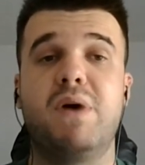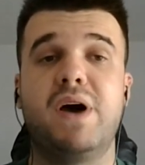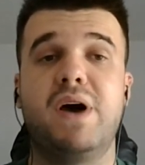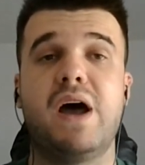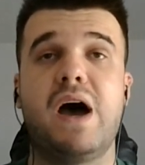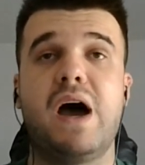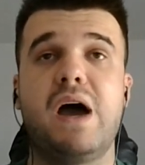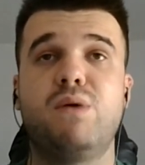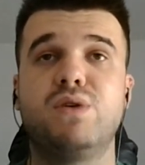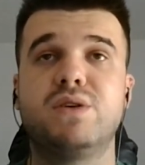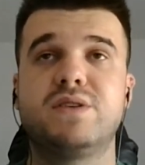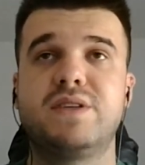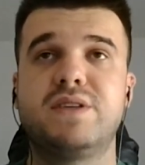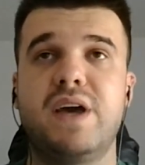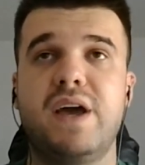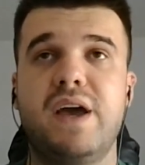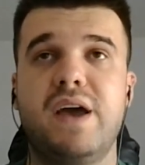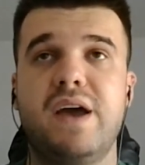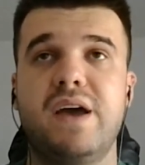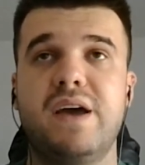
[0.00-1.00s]
But I will
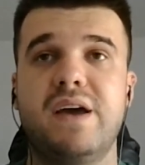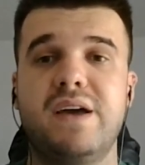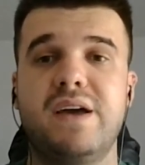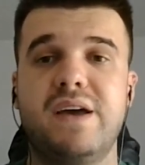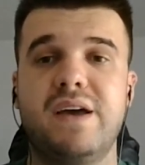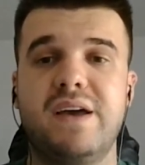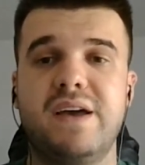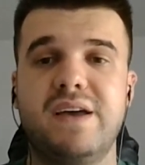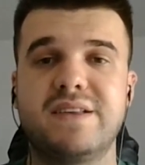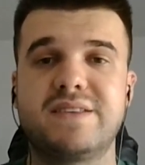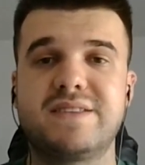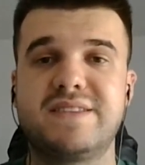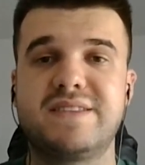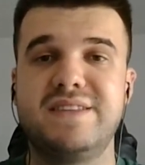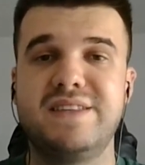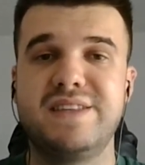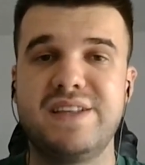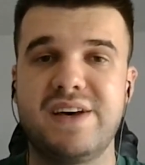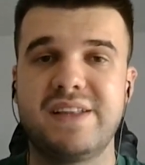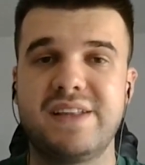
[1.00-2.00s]
say
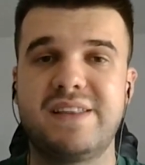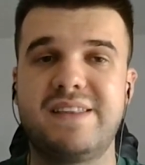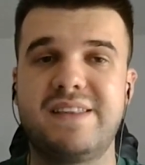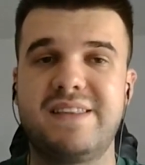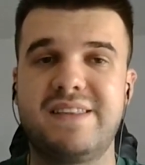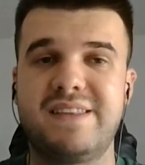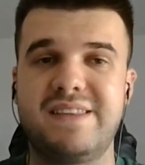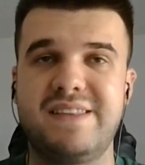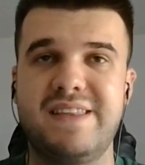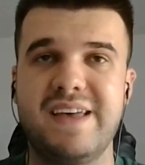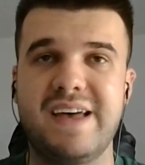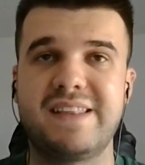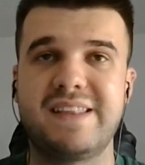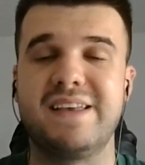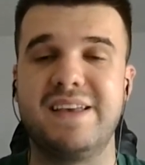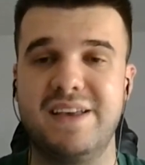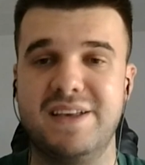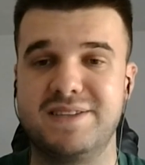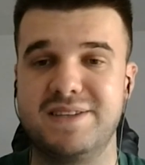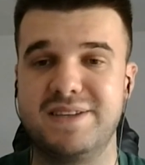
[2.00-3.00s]
it's not
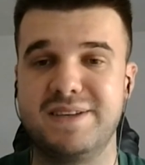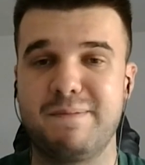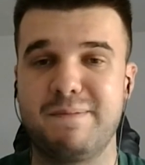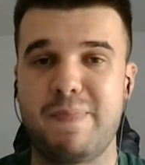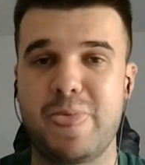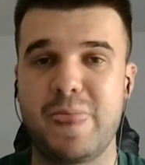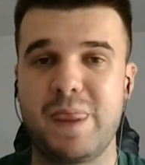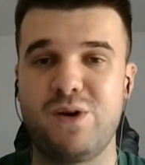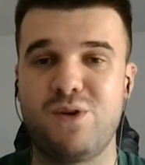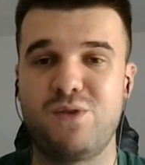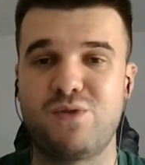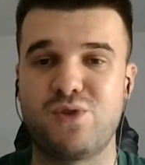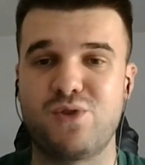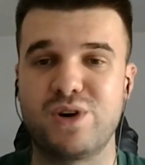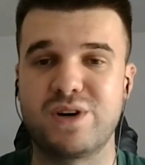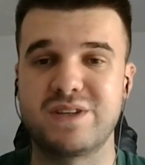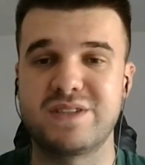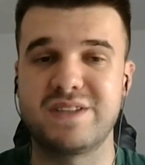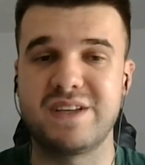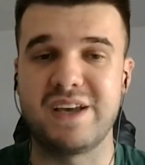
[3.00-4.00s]
that easy, of
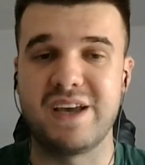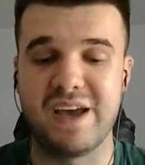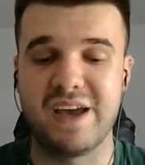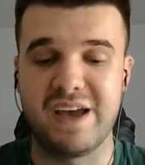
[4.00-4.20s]
course.